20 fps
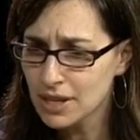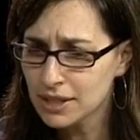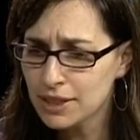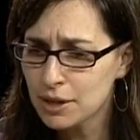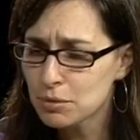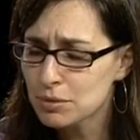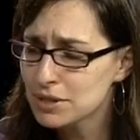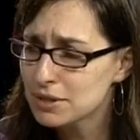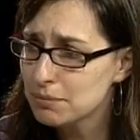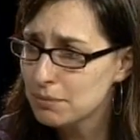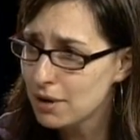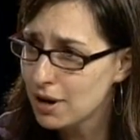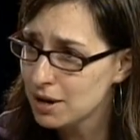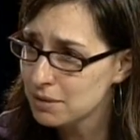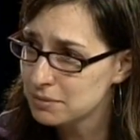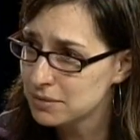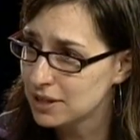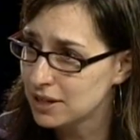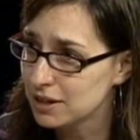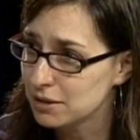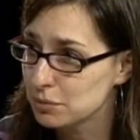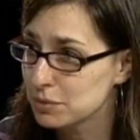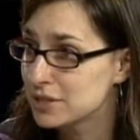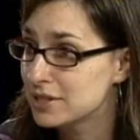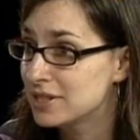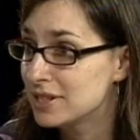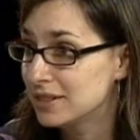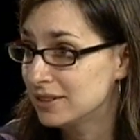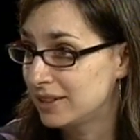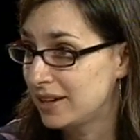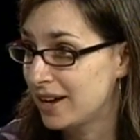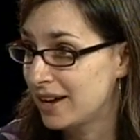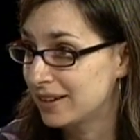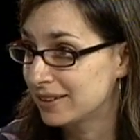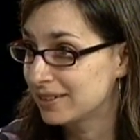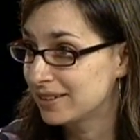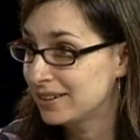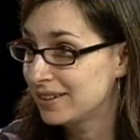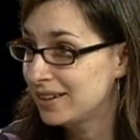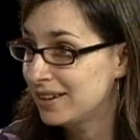there was a mom there with
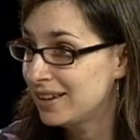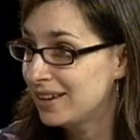celiac.